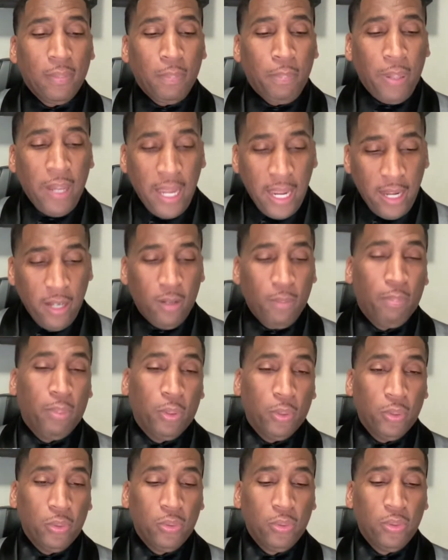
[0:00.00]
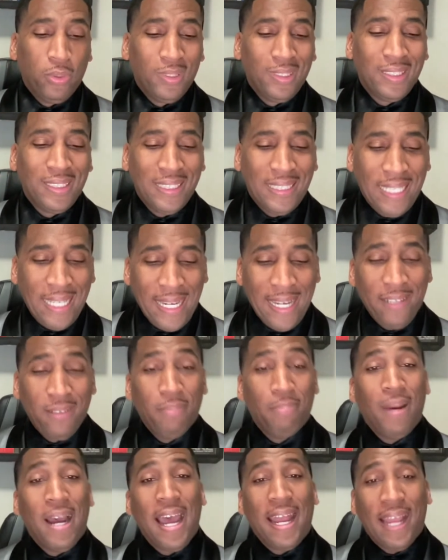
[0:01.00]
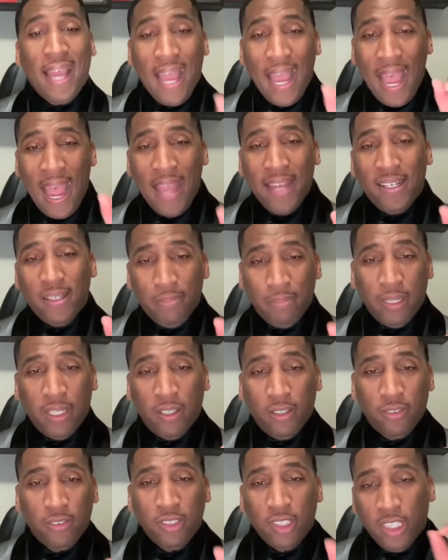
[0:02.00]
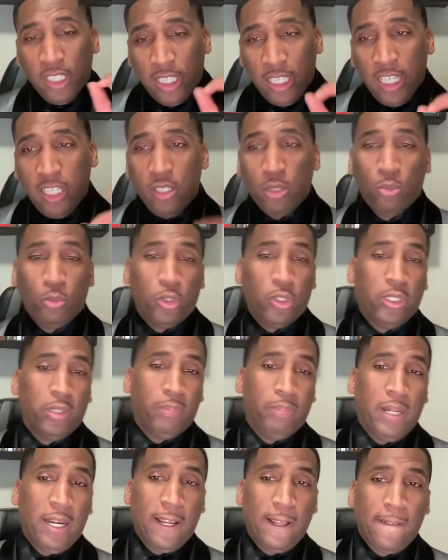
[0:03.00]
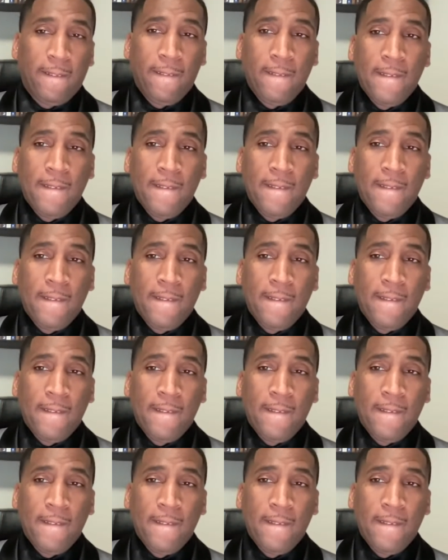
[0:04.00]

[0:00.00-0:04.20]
unpayable debt by the IMF and the World Bank.